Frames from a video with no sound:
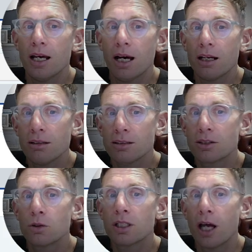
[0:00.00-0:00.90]
An
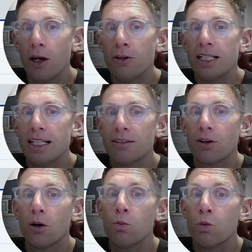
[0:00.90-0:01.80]
article can only live
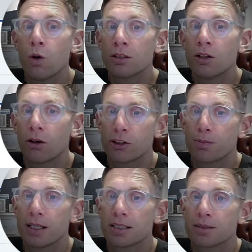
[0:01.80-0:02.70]
on one knowledge
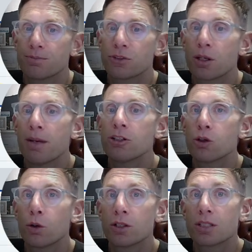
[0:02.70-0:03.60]
base, so make
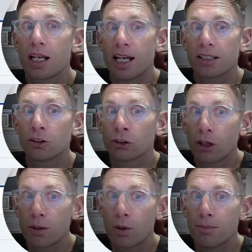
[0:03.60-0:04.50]
sure you select the
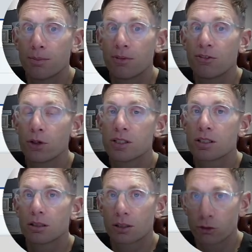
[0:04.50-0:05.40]
right one before you
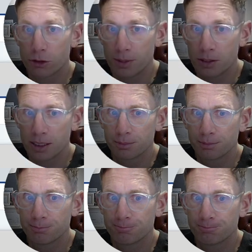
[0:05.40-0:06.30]
start contributing.
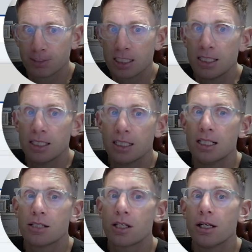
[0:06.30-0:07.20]

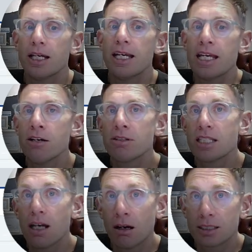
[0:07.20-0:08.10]
So here is
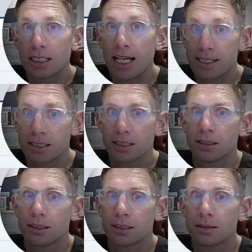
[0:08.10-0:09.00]
the article editor,
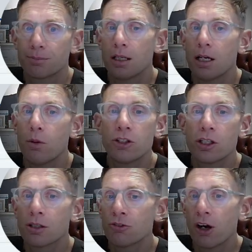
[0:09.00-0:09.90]
which you
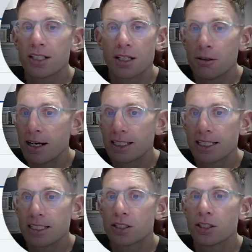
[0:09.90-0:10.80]
can write directly
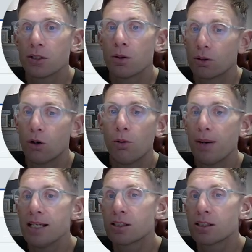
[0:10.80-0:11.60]
into or paste